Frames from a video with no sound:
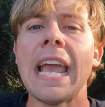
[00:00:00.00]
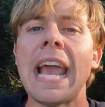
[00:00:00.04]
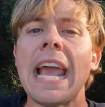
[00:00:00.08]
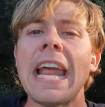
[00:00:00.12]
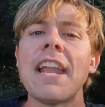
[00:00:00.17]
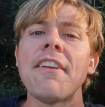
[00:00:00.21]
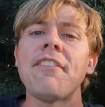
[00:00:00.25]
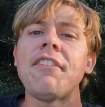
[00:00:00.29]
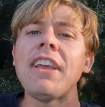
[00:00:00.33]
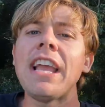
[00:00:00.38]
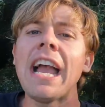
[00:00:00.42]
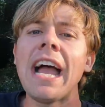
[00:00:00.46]

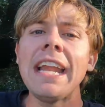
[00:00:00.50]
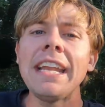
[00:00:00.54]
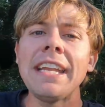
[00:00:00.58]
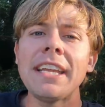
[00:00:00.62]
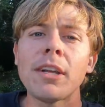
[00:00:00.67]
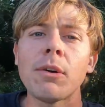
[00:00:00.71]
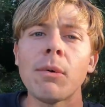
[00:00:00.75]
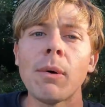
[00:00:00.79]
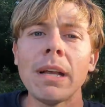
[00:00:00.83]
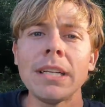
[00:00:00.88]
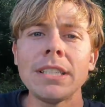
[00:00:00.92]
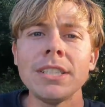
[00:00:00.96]
And if you got any
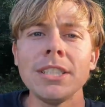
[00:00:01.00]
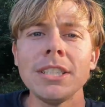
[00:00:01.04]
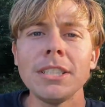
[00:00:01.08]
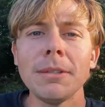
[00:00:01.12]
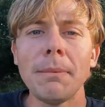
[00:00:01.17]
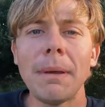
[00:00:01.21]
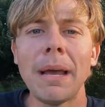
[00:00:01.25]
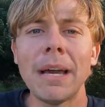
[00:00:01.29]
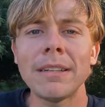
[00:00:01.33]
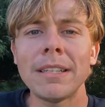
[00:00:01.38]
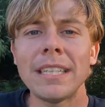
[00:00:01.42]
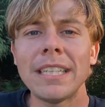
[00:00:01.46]
questions
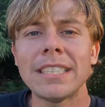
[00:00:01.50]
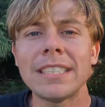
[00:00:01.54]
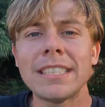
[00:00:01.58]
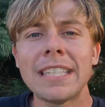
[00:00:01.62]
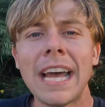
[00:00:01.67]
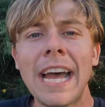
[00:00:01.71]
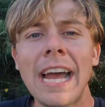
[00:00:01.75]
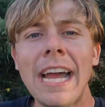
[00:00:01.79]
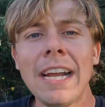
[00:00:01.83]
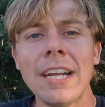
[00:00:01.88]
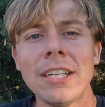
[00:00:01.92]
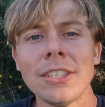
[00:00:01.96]
about these
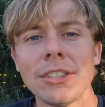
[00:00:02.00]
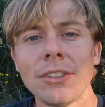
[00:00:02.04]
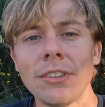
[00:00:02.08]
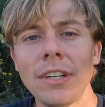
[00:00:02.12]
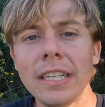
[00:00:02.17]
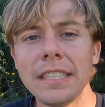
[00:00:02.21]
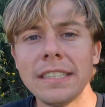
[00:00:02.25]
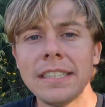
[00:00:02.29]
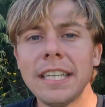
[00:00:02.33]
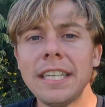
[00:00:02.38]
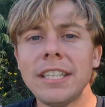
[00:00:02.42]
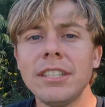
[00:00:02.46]
tires or
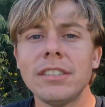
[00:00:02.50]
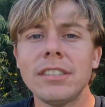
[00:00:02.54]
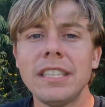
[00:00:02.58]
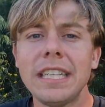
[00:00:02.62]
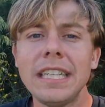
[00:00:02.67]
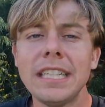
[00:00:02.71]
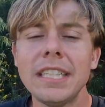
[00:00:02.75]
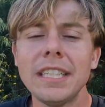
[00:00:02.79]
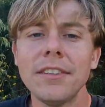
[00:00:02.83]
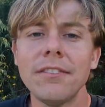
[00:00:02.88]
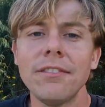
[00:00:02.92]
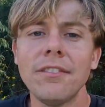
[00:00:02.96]
anything you've
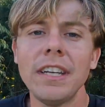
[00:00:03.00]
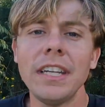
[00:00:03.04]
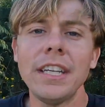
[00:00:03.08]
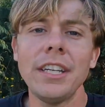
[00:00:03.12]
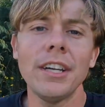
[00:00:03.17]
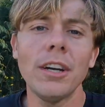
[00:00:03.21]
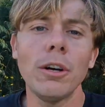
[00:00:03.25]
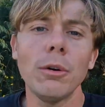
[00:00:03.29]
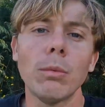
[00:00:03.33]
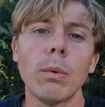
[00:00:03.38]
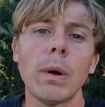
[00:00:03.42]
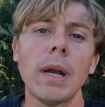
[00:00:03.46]
seen in the
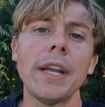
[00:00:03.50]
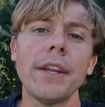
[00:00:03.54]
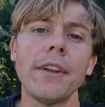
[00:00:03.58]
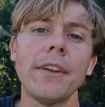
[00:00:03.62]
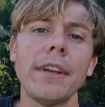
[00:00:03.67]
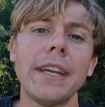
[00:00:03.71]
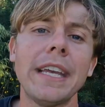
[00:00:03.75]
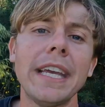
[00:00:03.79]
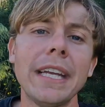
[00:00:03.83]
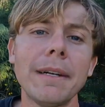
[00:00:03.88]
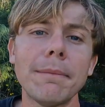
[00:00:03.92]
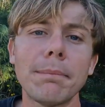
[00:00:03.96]
video where you
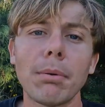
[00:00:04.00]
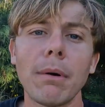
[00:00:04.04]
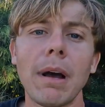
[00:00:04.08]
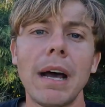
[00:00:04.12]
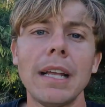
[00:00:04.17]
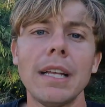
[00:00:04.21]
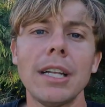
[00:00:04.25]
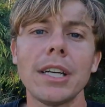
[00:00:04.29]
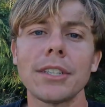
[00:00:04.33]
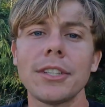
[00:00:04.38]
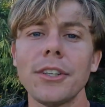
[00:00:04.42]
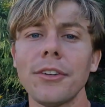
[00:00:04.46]
can get a
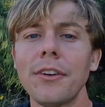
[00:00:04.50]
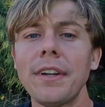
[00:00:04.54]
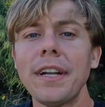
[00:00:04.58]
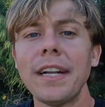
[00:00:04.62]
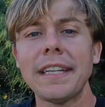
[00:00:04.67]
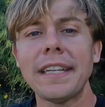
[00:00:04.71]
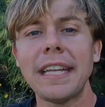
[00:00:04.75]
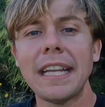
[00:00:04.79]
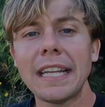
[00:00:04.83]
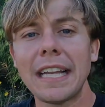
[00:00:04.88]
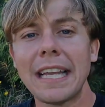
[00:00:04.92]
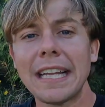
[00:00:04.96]
product or
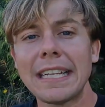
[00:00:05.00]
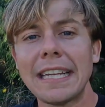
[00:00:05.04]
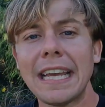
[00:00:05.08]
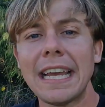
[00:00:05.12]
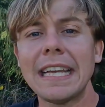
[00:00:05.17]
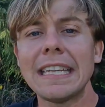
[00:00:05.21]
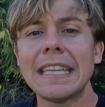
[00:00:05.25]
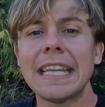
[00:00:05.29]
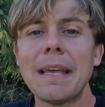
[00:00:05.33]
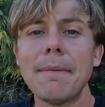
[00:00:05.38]
anything like that,